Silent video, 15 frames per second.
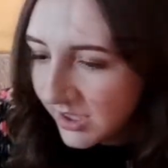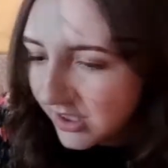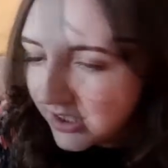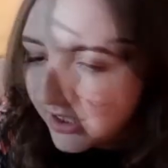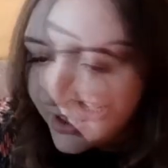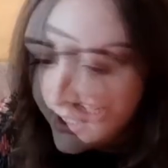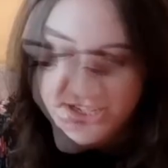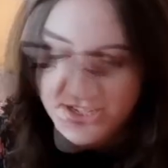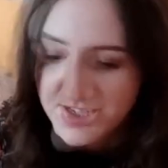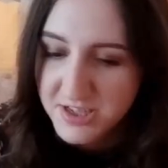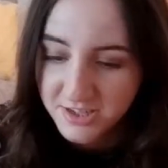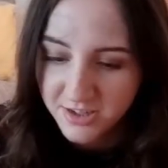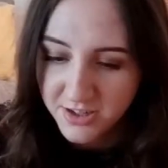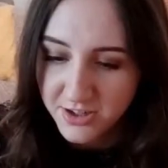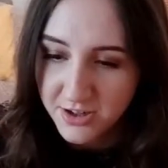Next
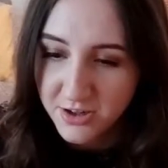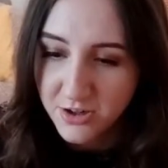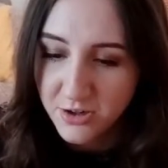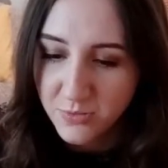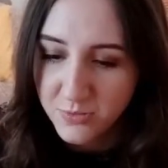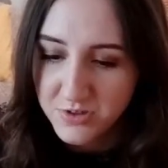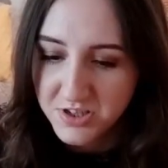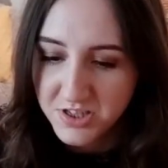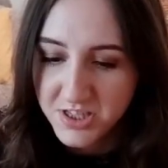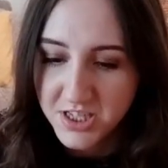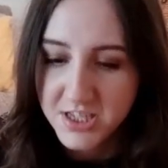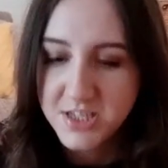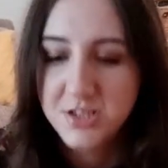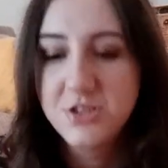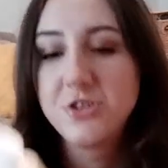thing I got was
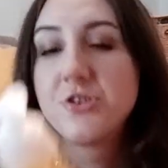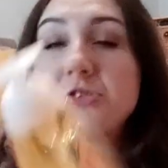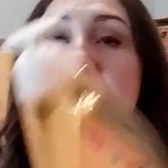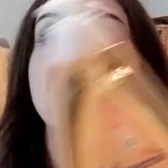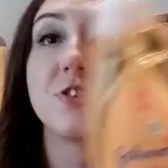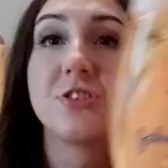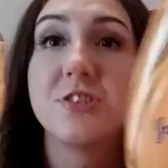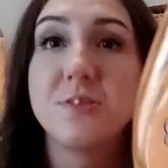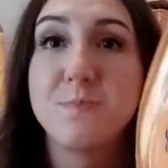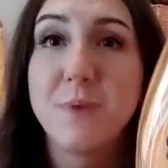this Johnson's